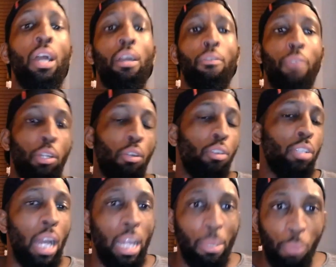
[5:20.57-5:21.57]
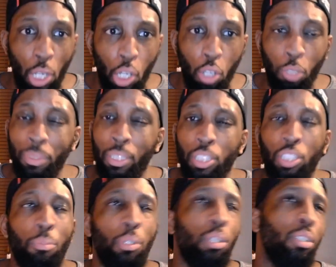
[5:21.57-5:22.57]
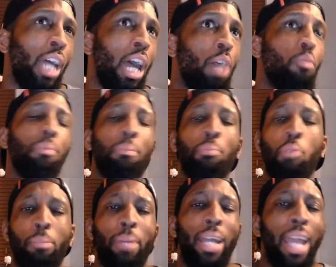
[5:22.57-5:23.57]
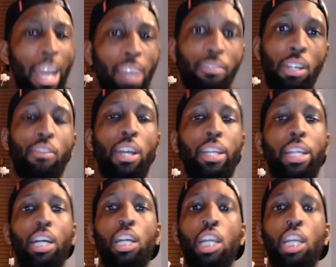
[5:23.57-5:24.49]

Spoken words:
Thank God I am not in Klopp's position because I will be pulling my hair out right now